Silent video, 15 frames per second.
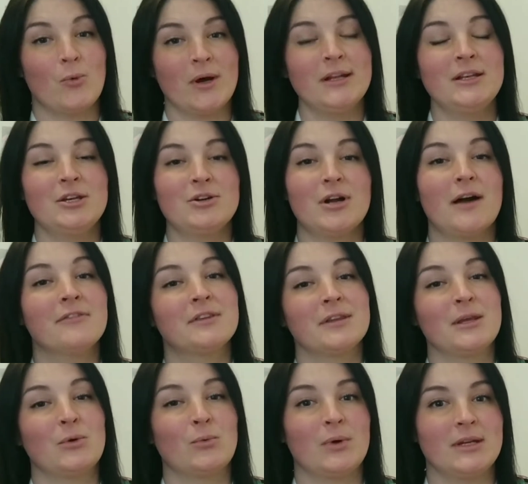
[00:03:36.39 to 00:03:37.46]
1 year
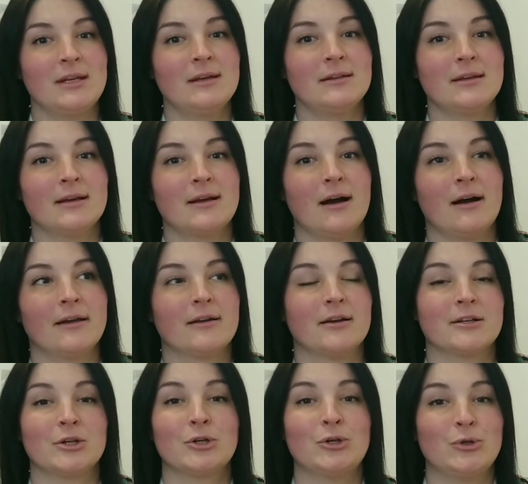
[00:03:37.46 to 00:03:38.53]
after their wedding, the guy
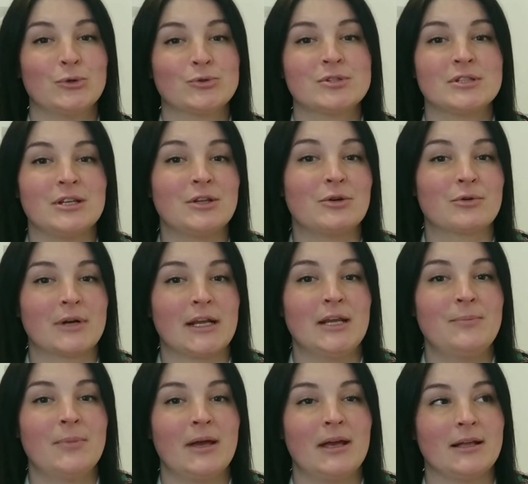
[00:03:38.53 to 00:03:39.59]
got accused in a
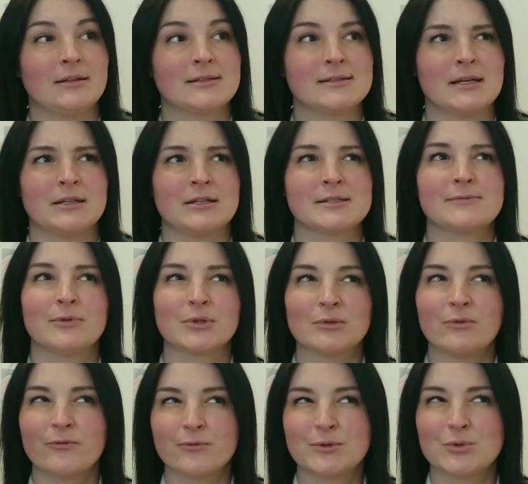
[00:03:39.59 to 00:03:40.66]
rape and sentenced for
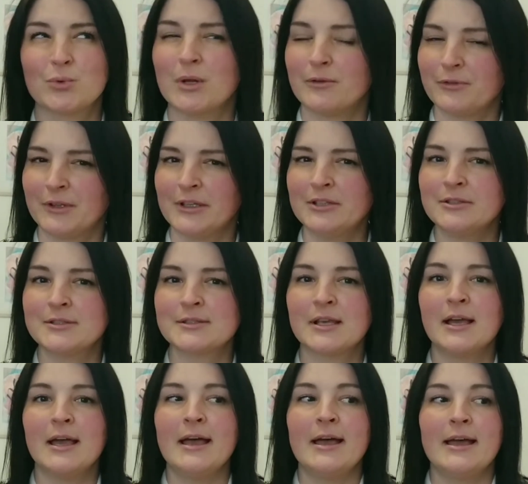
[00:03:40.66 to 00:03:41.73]
12 years.
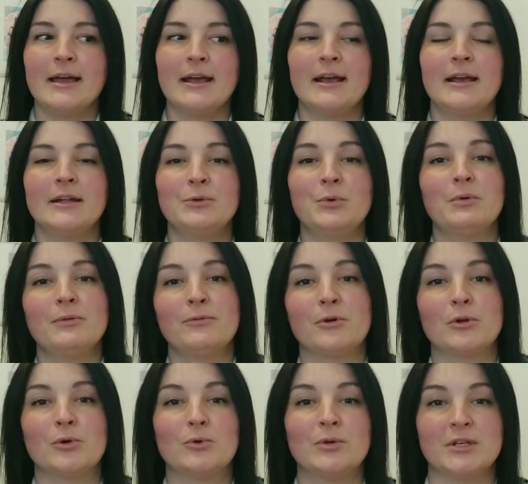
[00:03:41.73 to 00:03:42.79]
And we will
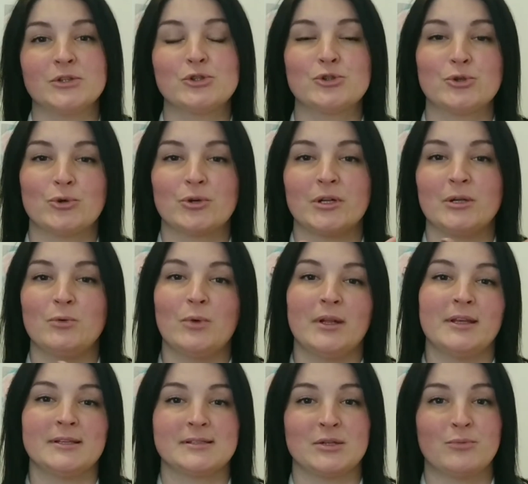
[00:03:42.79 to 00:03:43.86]
follow his story
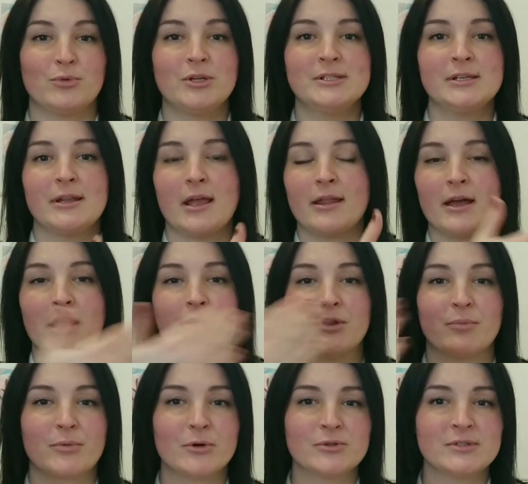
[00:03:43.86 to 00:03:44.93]
when he's in prison and how
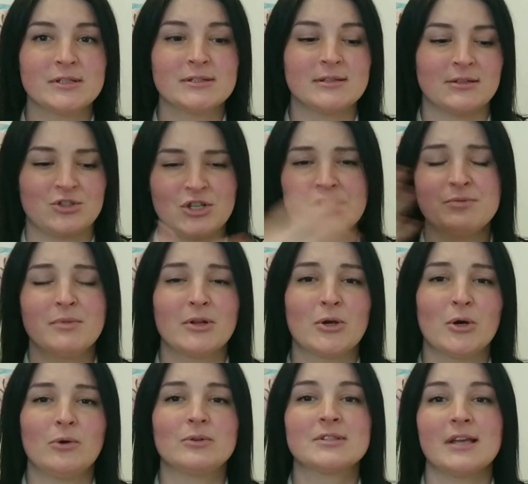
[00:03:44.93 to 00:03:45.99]
the process and
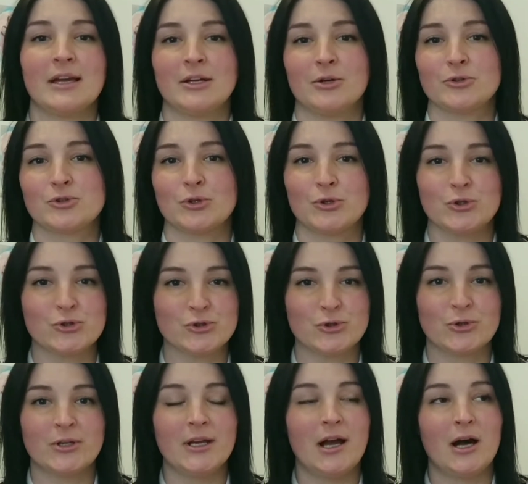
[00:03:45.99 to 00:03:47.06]
judgment goes, and also her
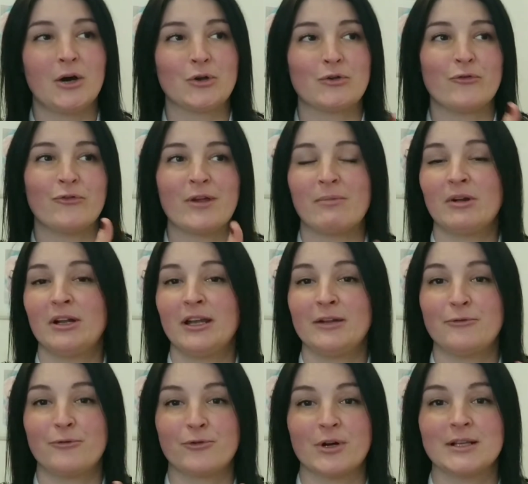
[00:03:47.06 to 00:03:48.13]
story, how her family
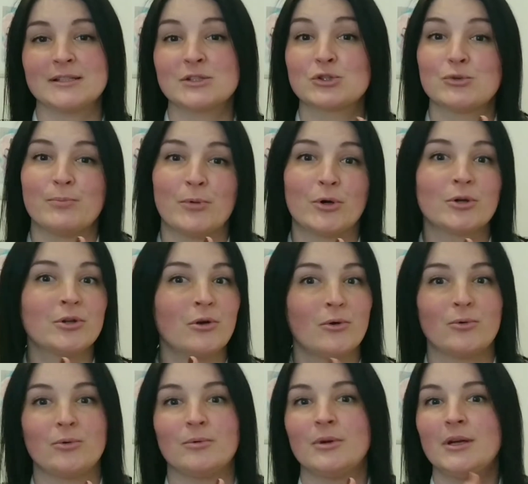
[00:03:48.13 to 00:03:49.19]
and friends support
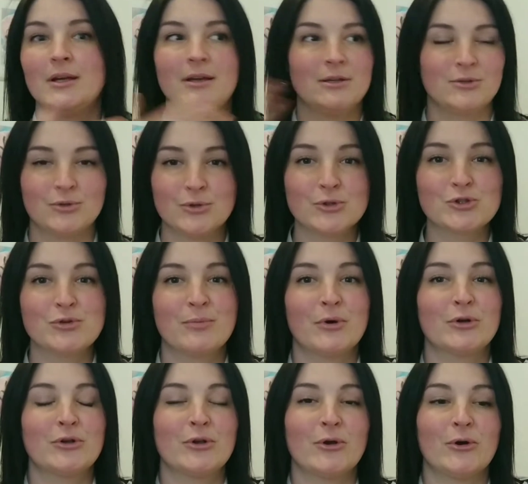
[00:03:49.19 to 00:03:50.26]
or do not
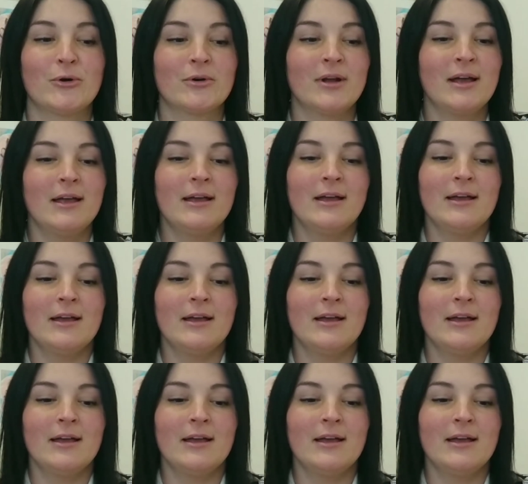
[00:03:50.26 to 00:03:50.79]
support her.